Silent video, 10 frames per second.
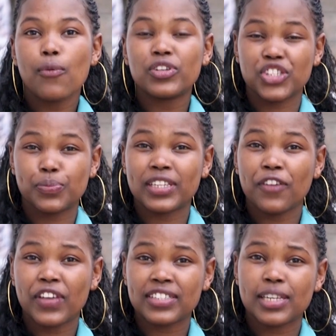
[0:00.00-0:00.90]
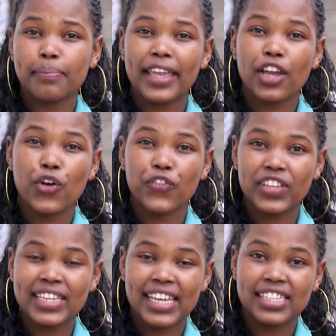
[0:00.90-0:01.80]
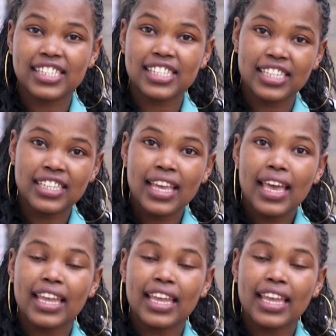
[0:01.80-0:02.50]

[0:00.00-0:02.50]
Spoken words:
which has been affected by COVID-19.